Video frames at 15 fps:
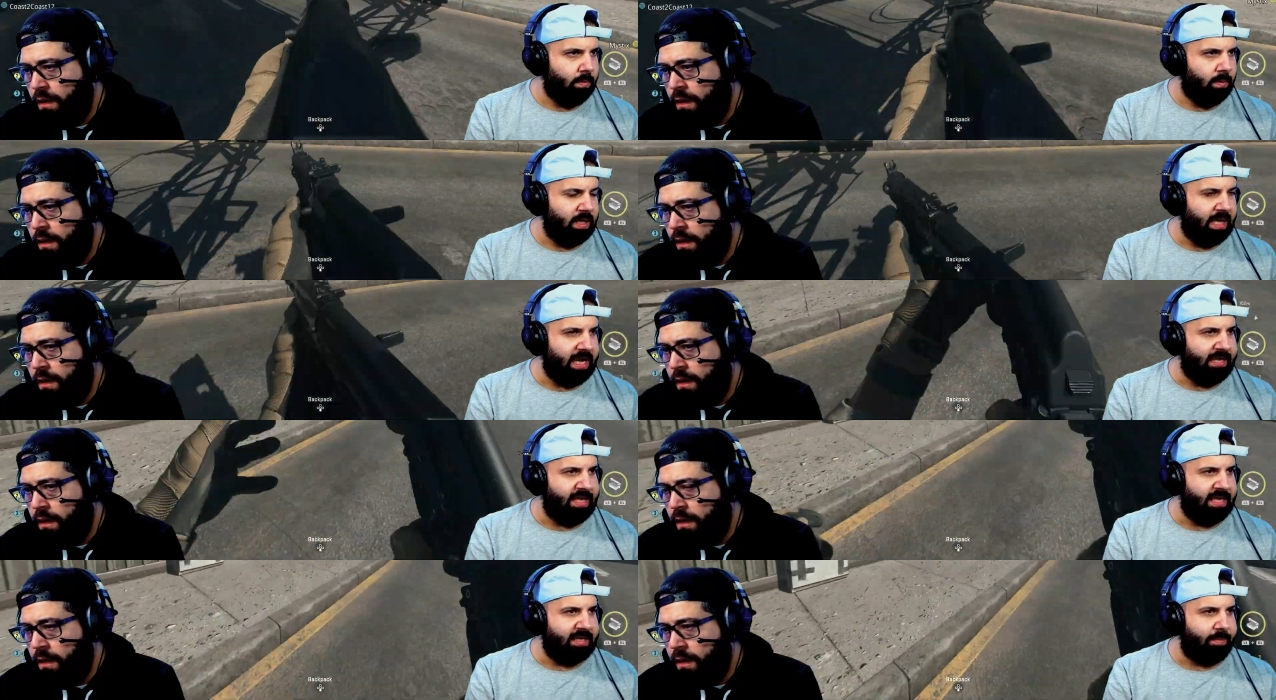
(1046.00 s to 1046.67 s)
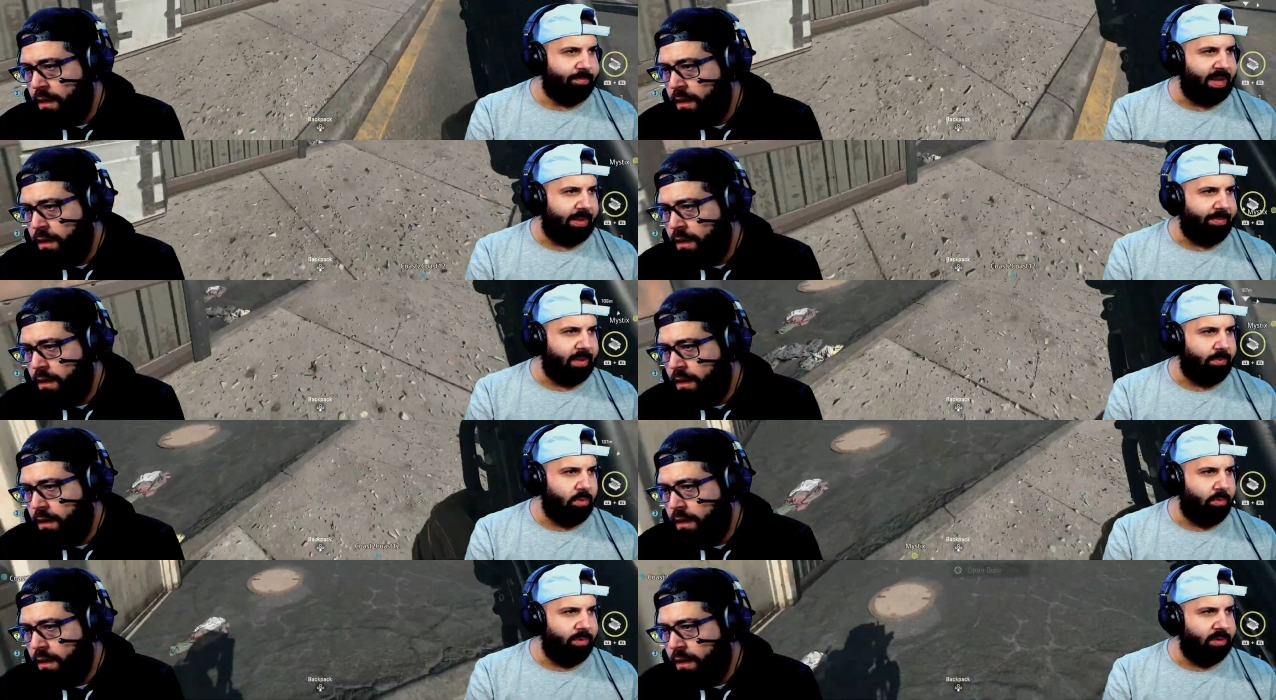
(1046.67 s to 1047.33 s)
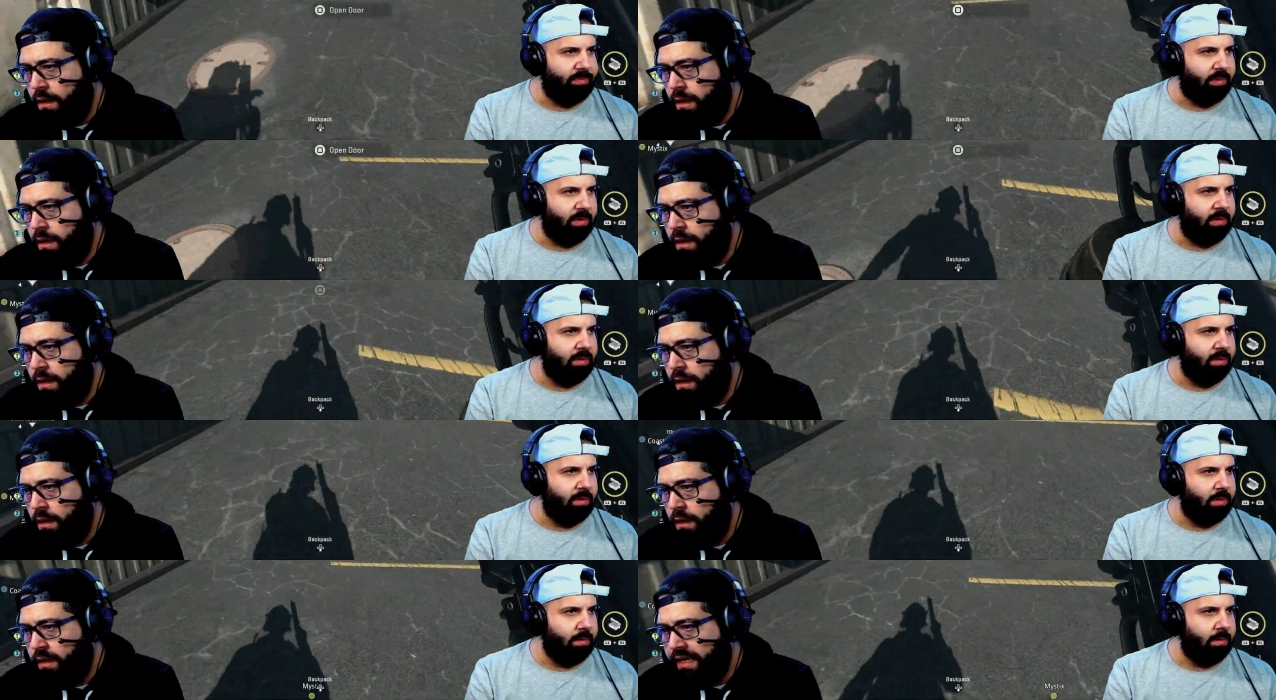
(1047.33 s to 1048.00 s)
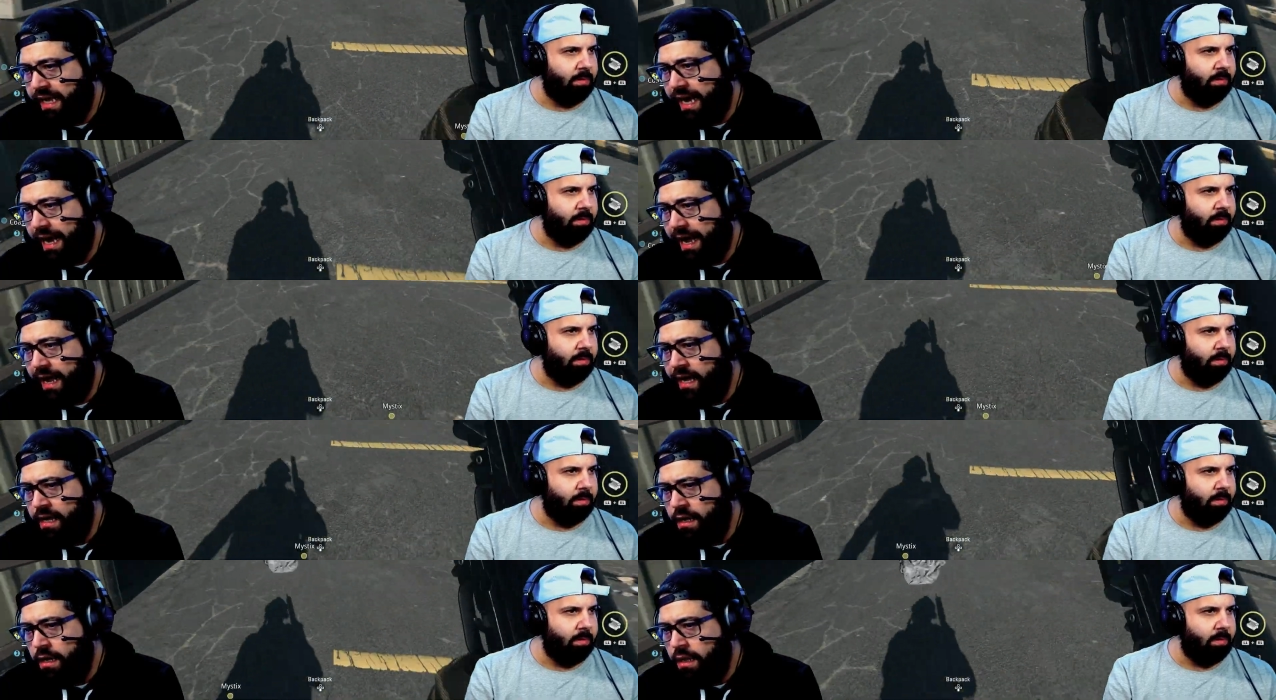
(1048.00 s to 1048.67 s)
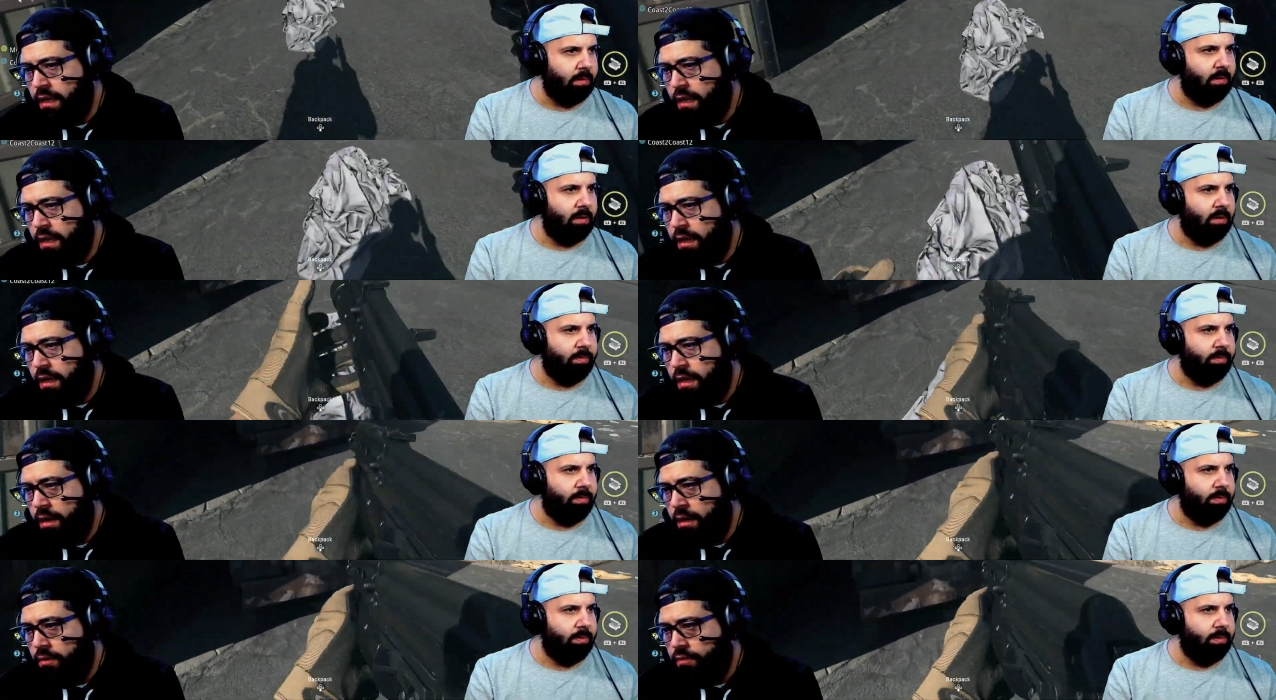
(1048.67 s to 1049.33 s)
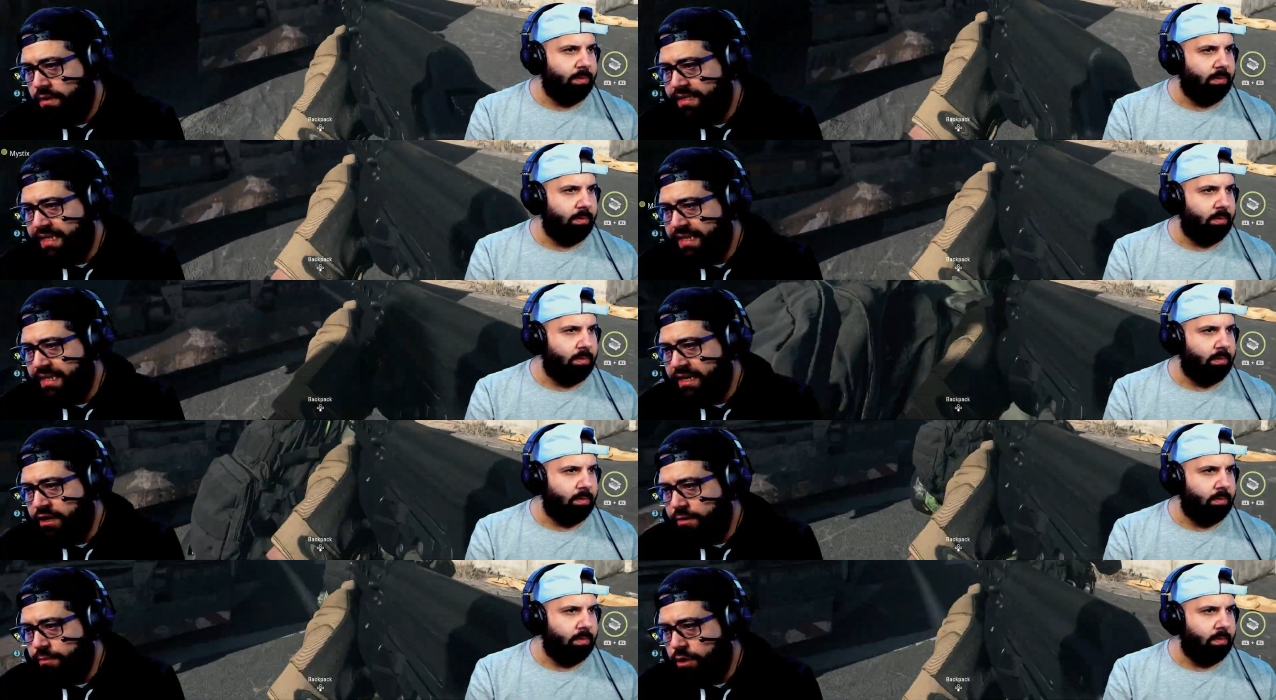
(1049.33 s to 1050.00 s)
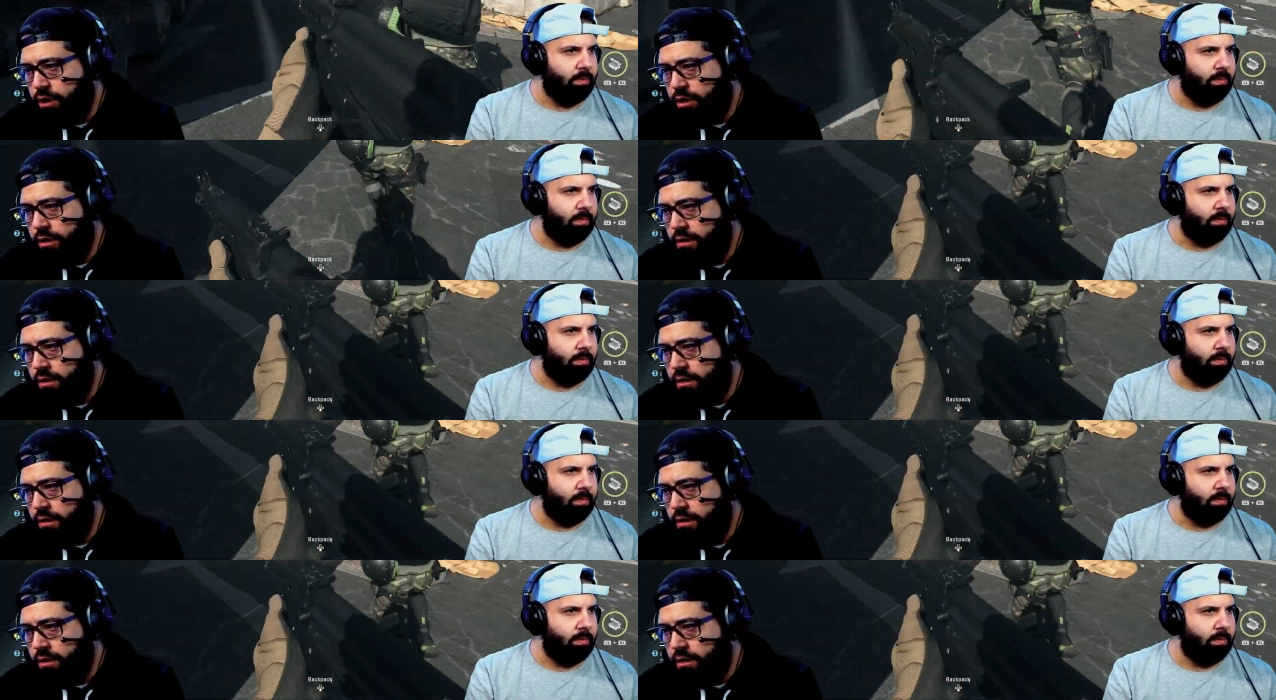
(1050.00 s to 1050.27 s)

Speaker 1: I had like the Batman moment, bro. Yeah, eh? Yeah, bro.
Speaker 2: What's in here, bro?